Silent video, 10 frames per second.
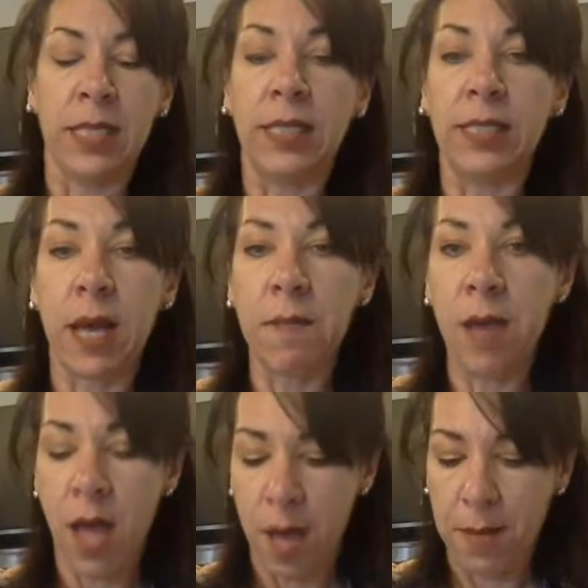Some
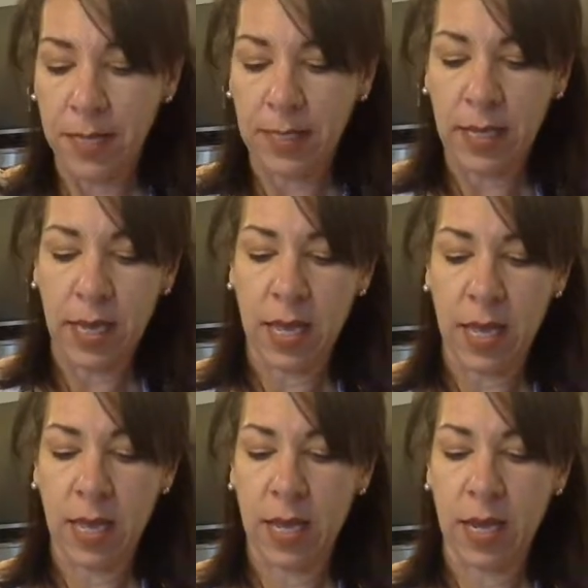hummus
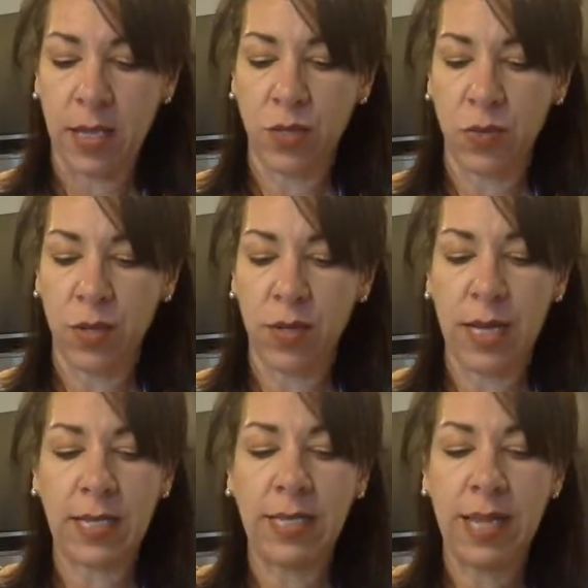in Israel
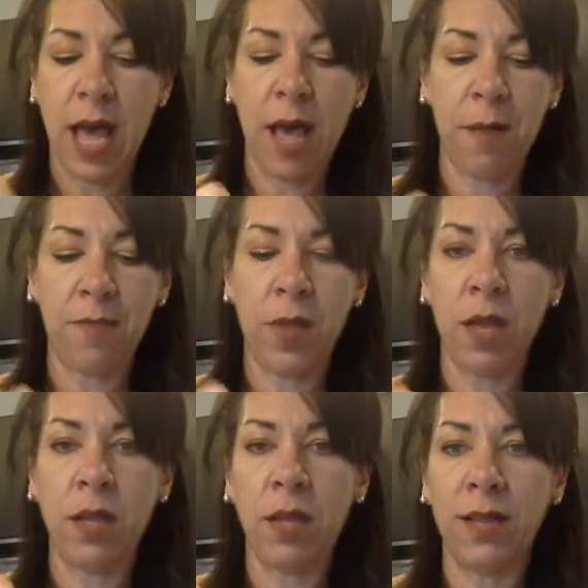is
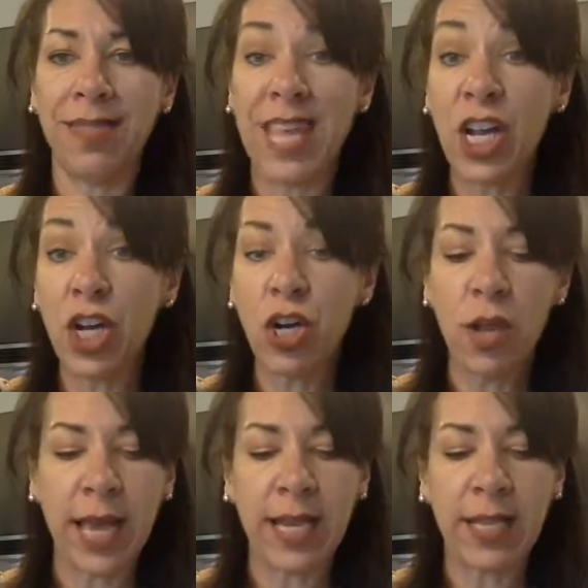thicker,
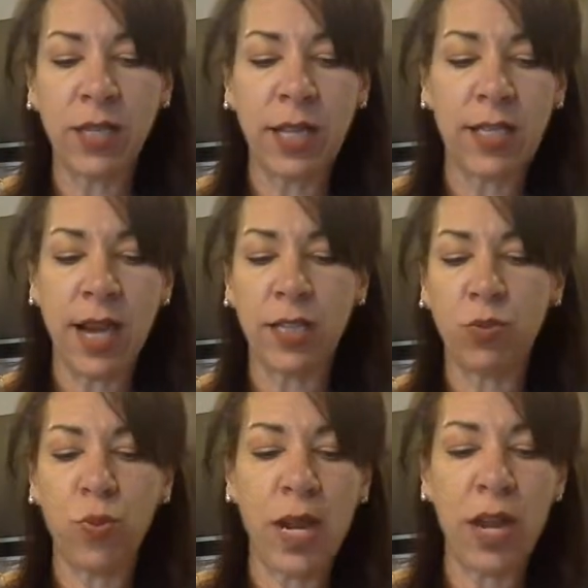like it's not as
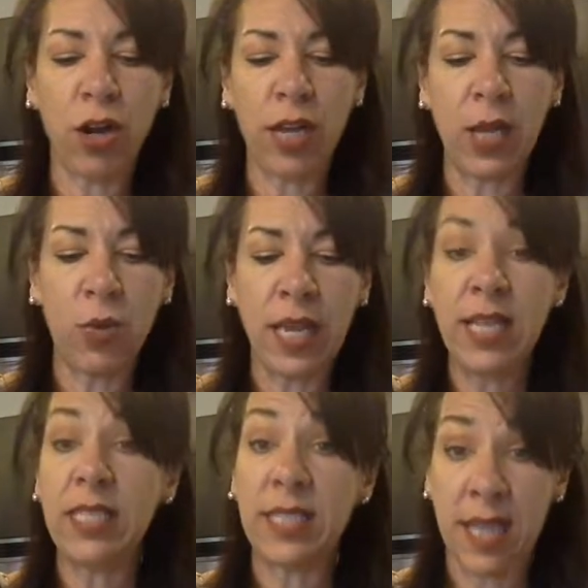runny or
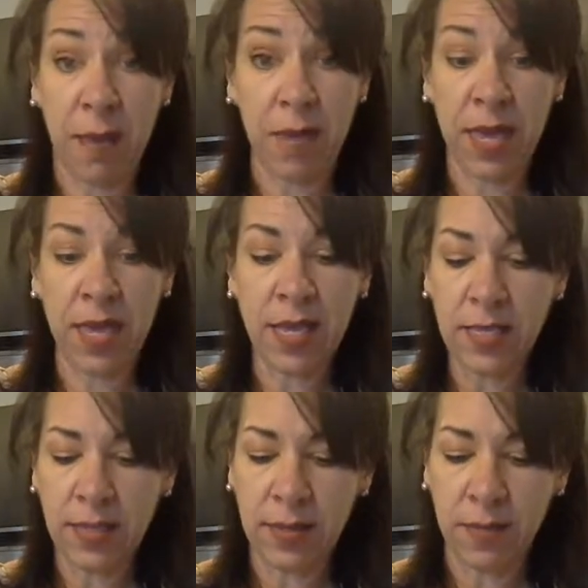liquidy. Some is.